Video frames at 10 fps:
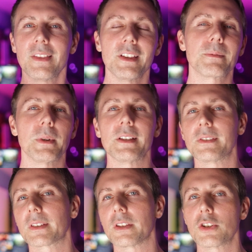this means
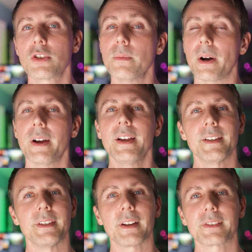that the consumer
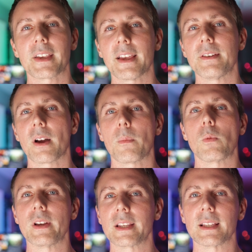does end up
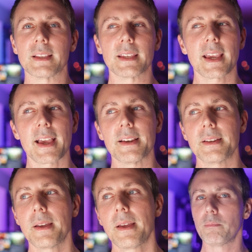winning in the end.